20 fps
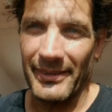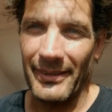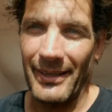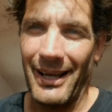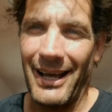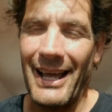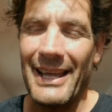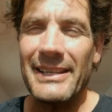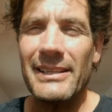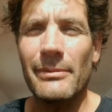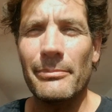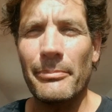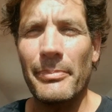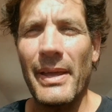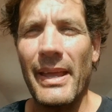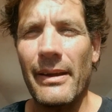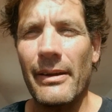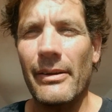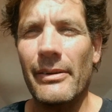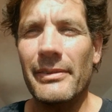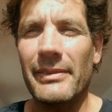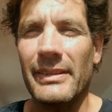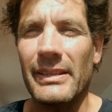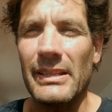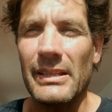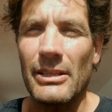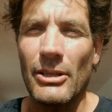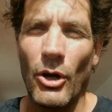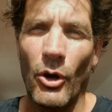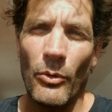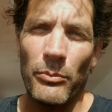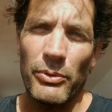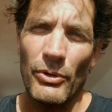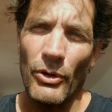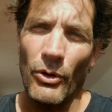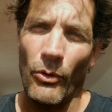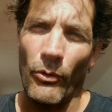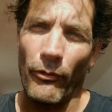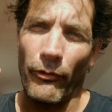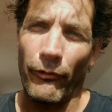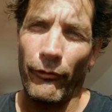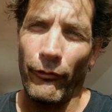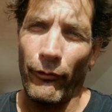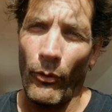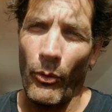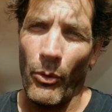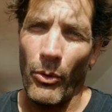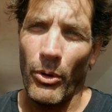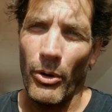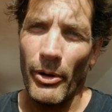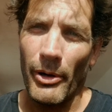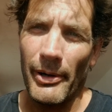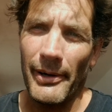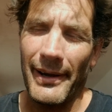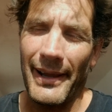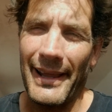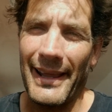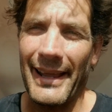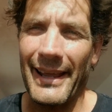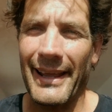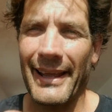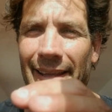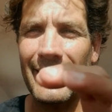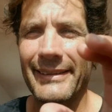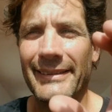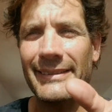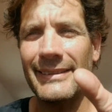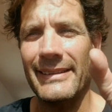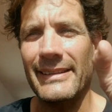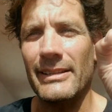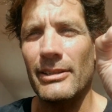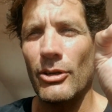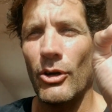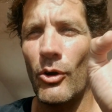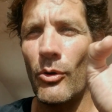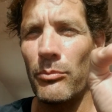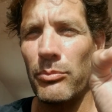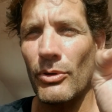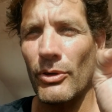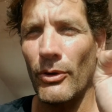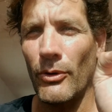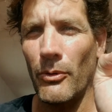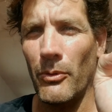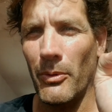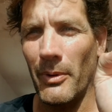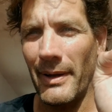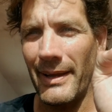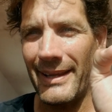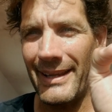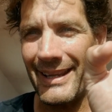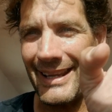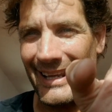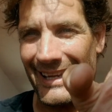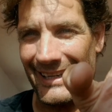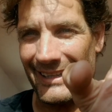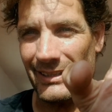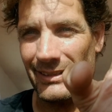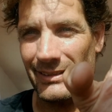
I compared the GoPro 4 and the GoPro 8.